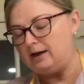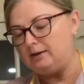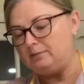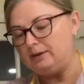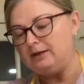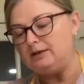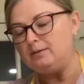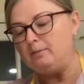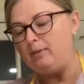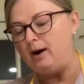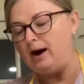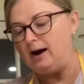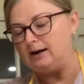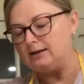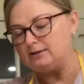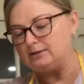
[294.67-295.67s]
made a
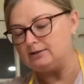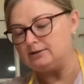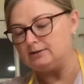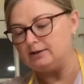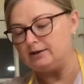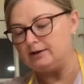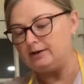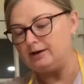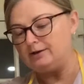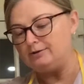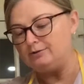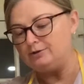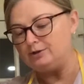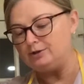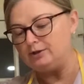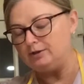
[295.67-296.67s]
box, and I
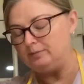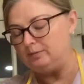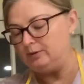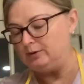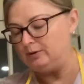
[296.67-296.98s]
usually